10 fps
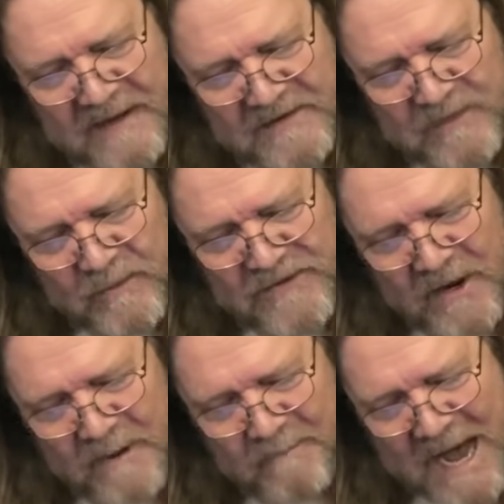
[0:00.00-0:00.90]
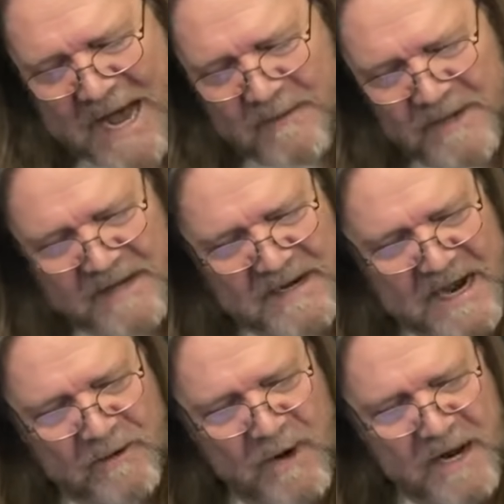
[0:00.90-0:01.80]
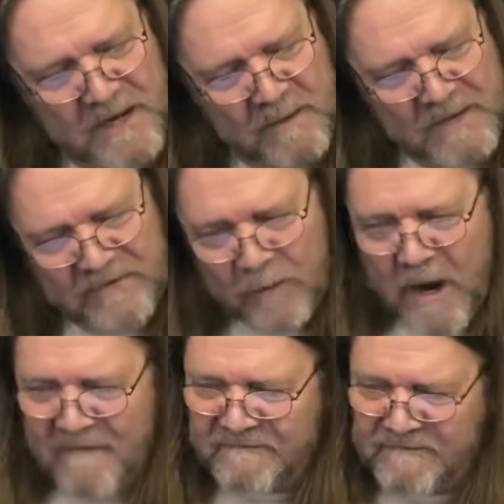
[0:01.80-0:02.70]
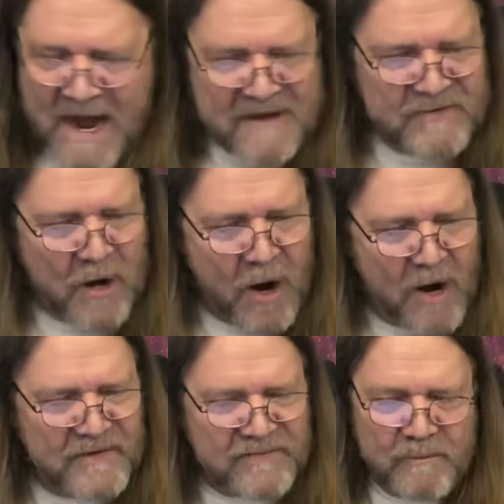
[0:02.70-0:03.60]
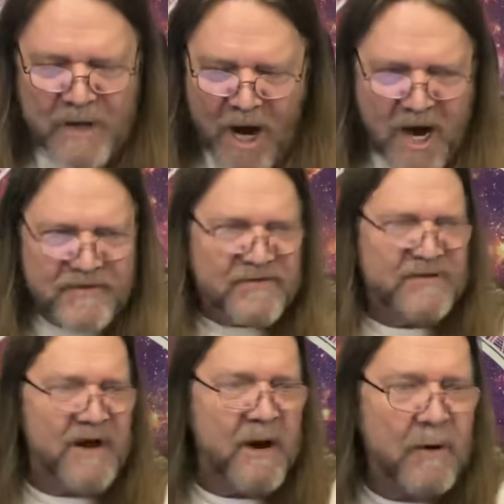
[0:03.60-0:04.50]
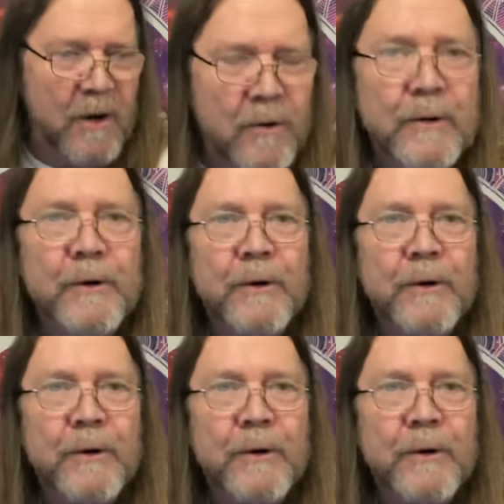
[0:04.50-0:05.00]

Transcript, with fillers: Let's see what's on the bottom of the deck right here. I'm going to throw out five cards from the Hush Tarot.